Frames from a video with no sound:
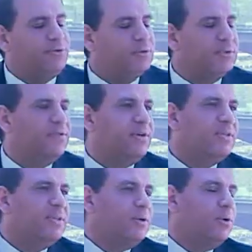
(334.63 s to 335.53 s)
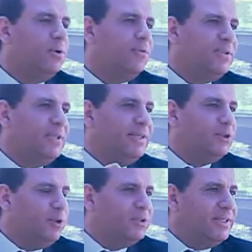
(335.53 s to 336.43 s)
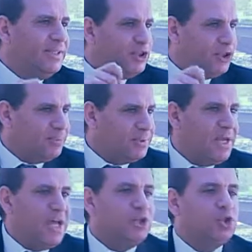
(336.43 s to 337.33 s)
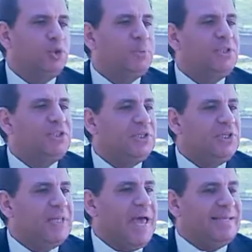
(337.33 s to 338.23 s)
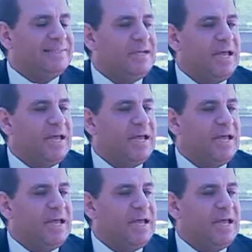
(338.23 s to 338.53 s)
for the role of the NGOs in Egypt should be seen as